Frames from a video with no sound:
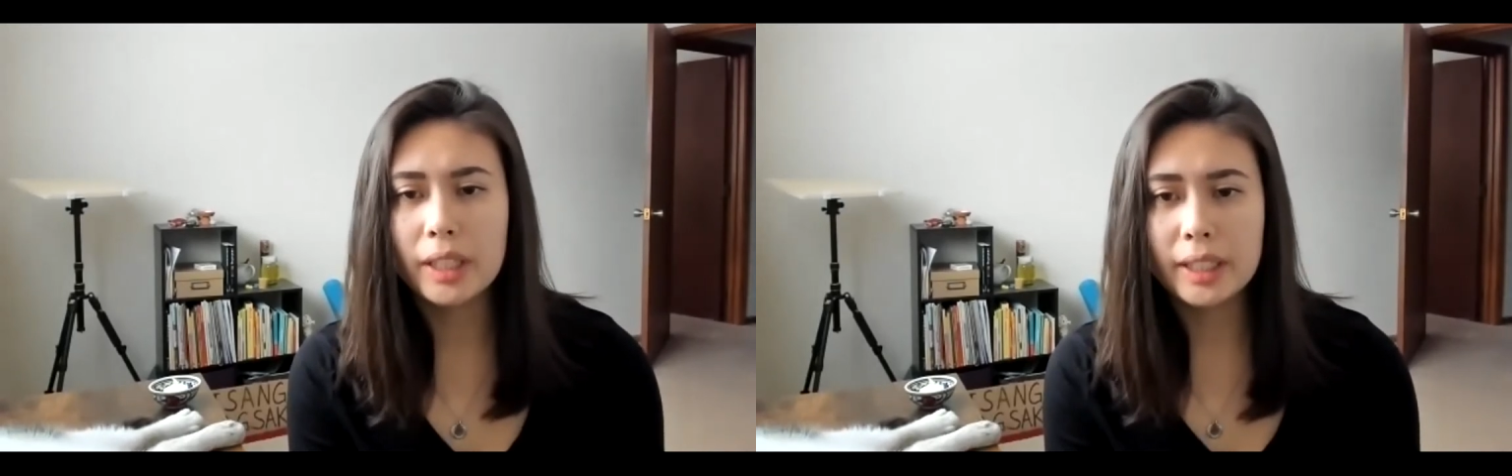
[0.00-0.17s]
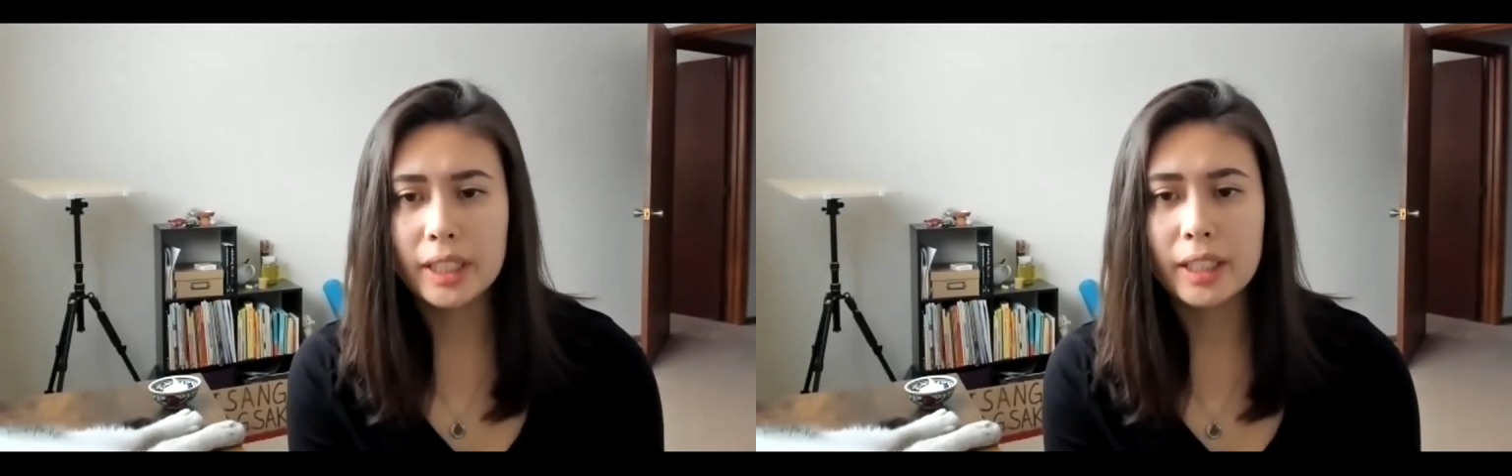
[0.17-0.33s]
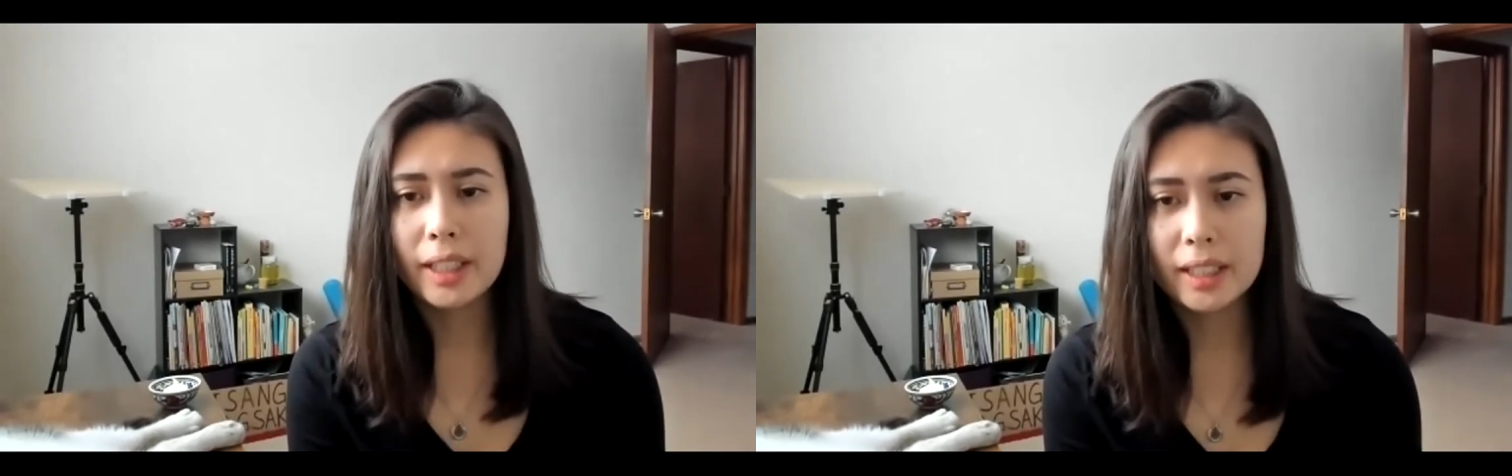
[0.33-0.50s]

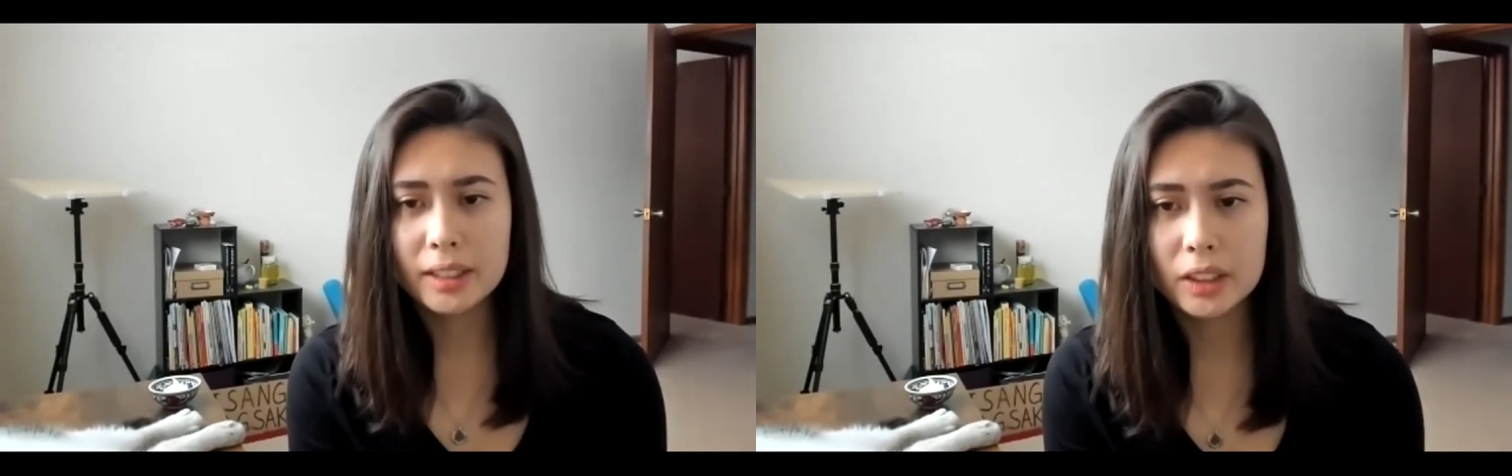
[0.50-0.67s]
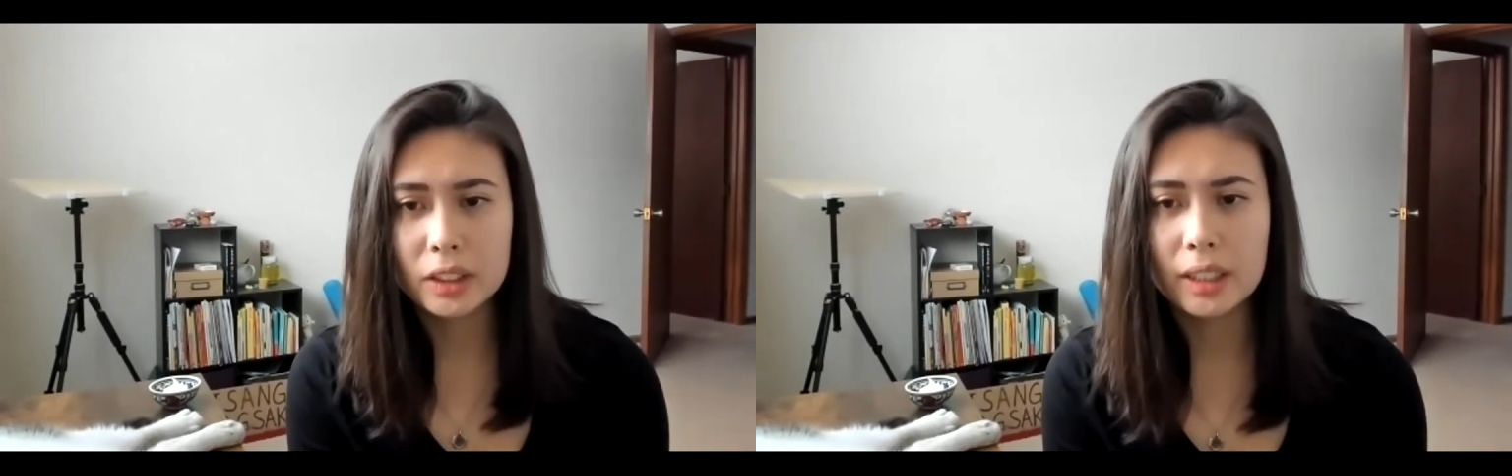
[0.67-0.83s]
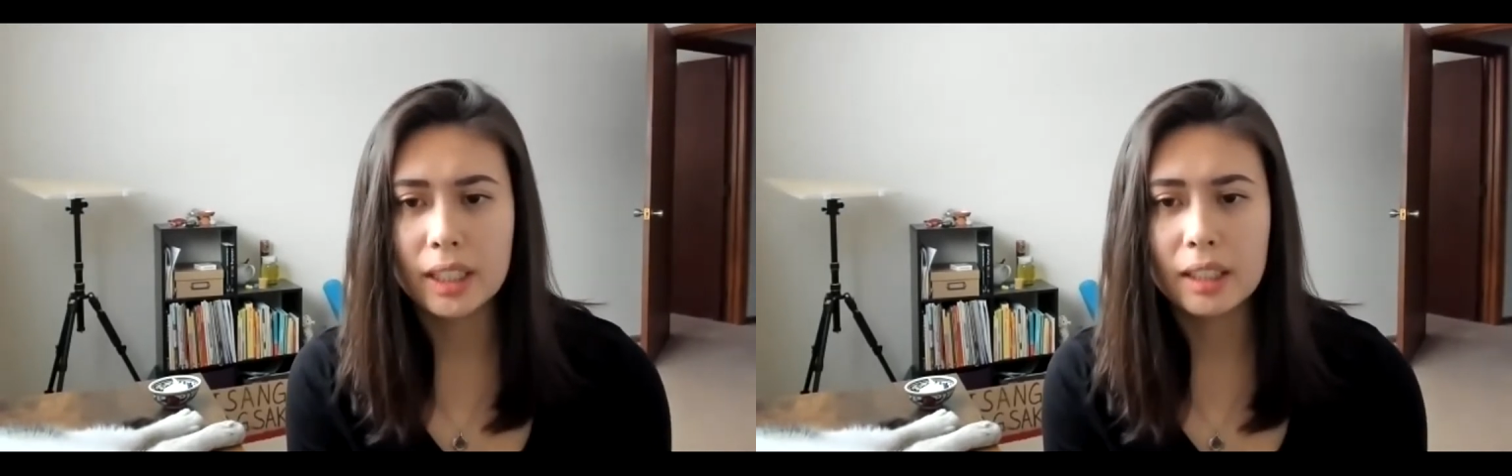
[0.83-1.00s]
year
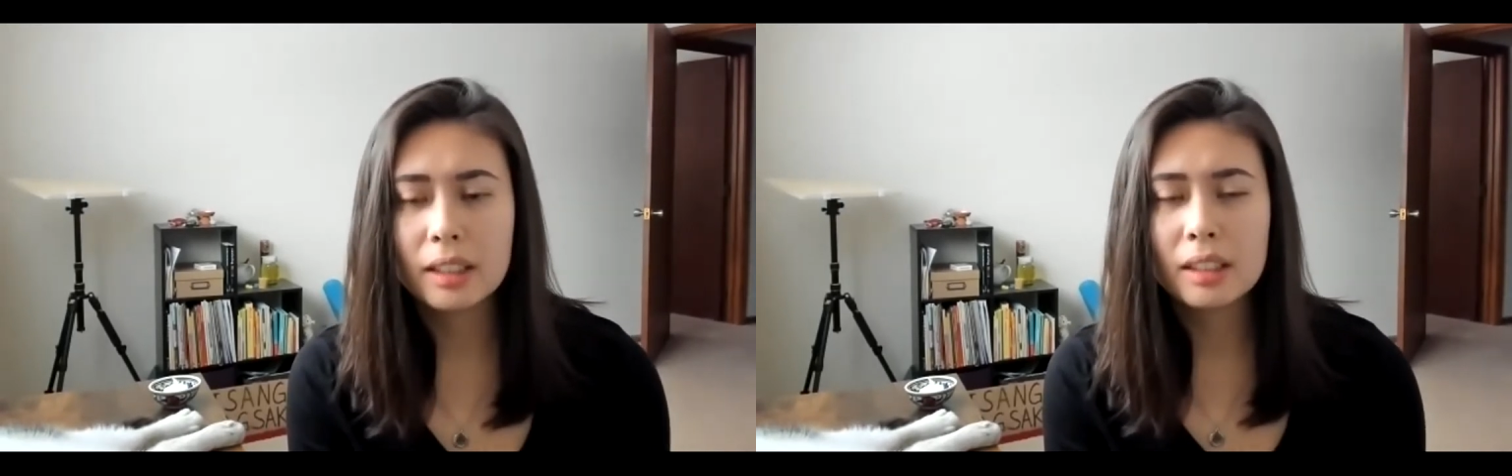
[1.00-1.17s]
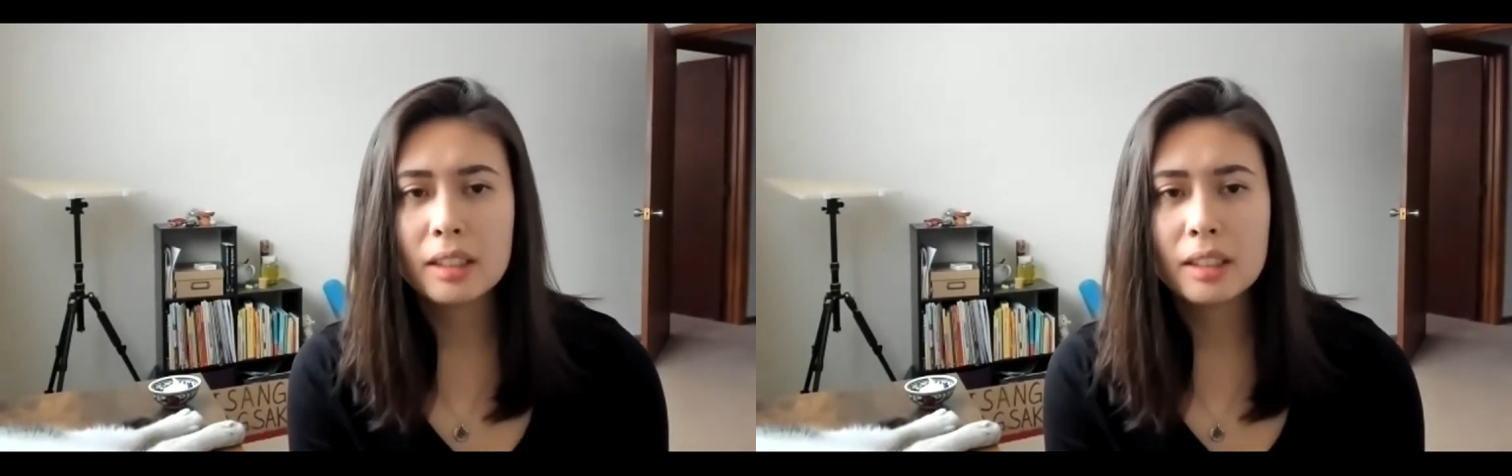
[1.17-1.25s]
history,